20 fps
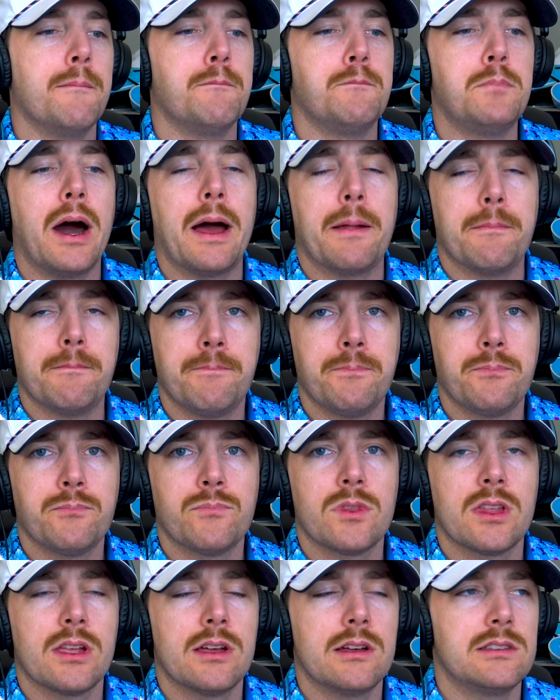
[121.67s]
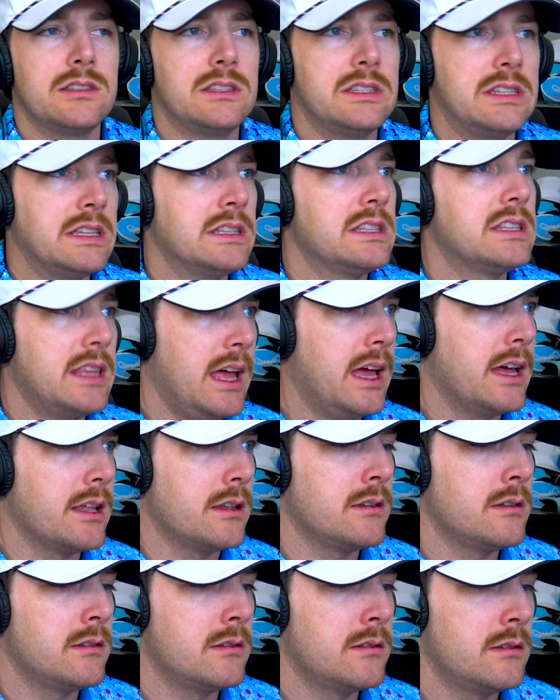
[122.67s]
But since
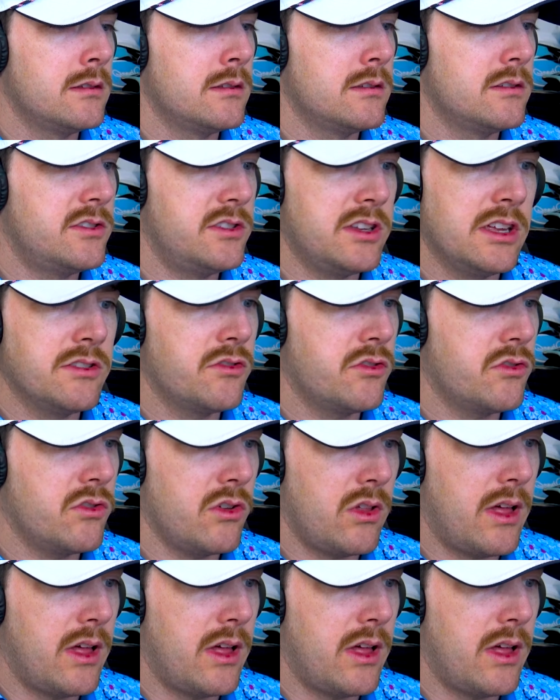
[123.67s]
then, since the